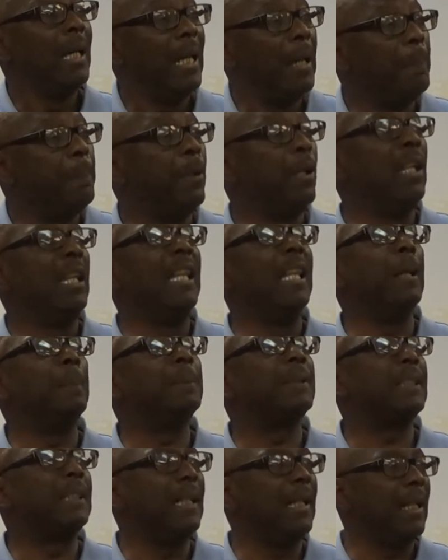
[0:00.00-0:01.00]
and put
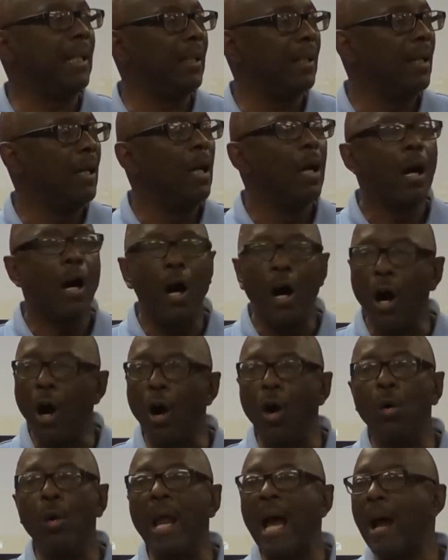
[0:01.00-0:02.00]
lipstick
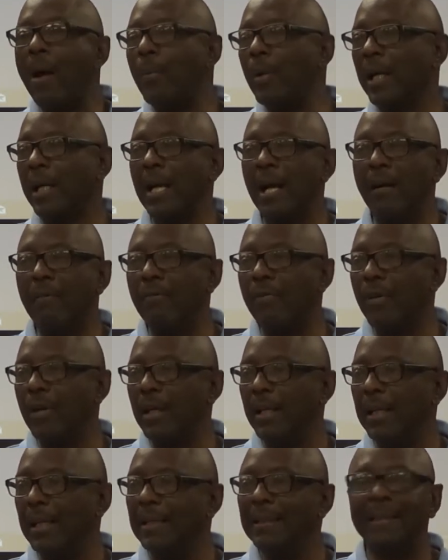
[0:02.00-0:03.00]
on our
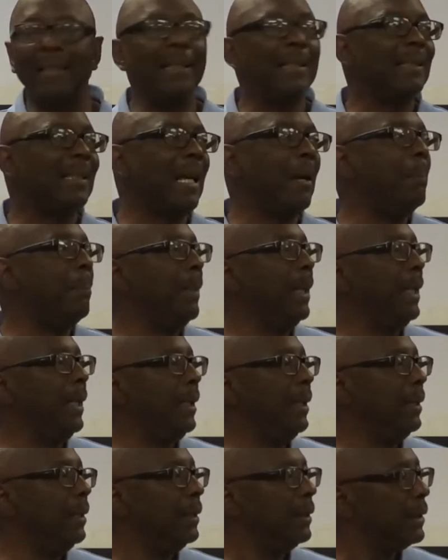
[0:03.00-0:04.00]
recovery and think that
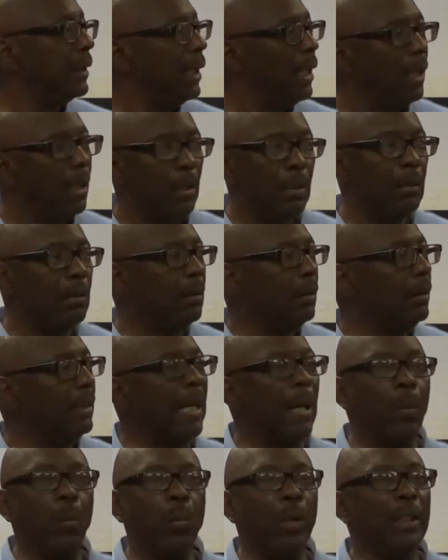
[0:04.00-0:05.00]
means
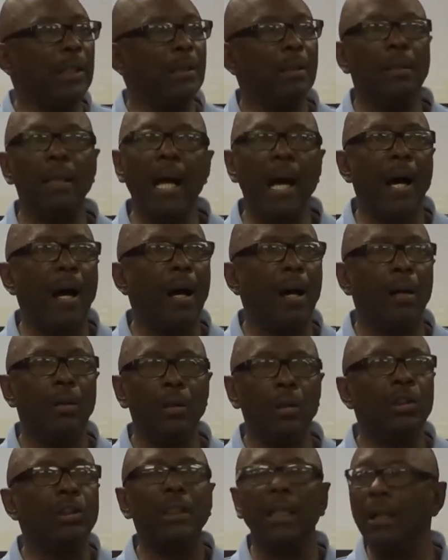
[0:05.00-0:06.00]
that we, no,
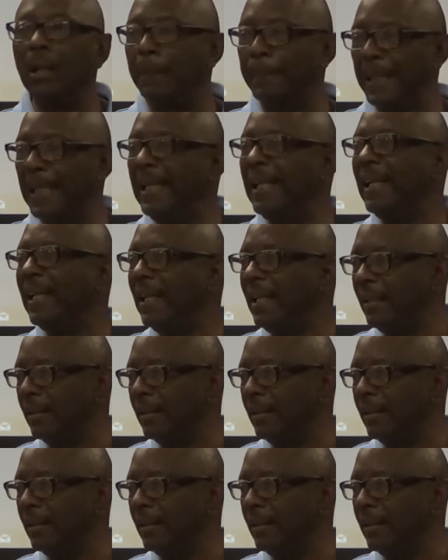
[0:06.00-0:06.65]
you still a pig.